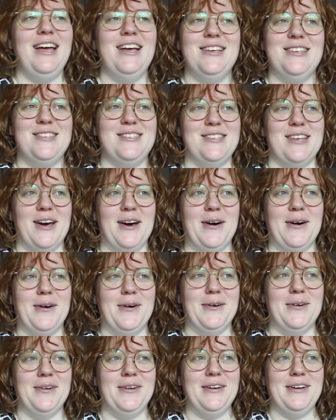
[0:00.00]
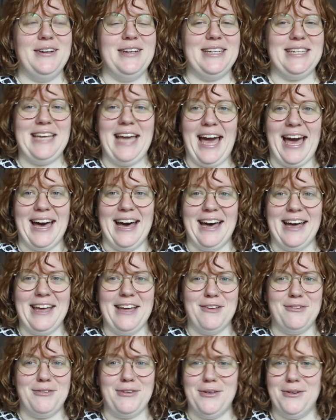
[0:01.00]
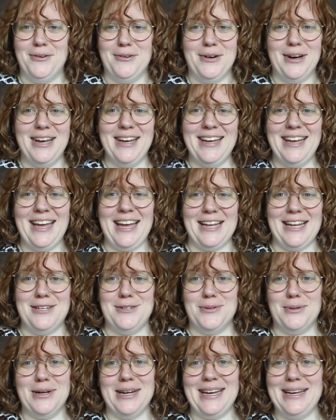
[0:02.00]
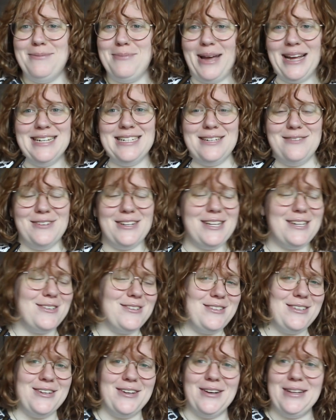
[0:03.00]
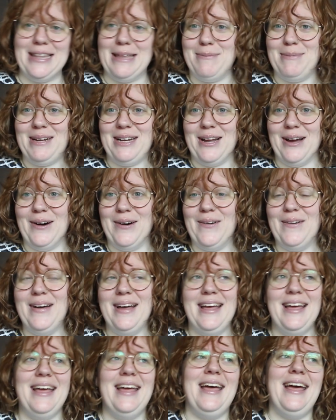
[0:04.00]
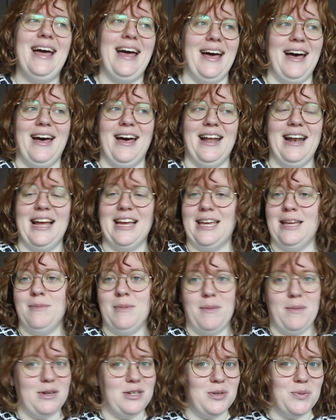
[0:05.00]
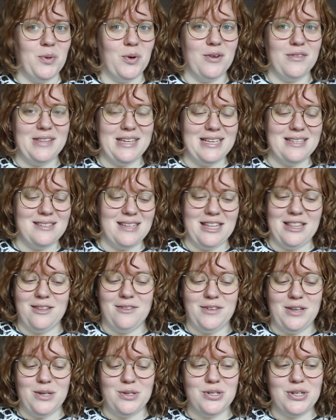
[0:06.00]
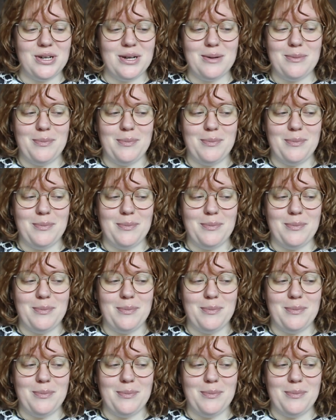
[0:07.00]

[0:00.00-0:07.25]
So yeah, if you enjoy painting videos, let me know, and I can maybe do more of these in the future.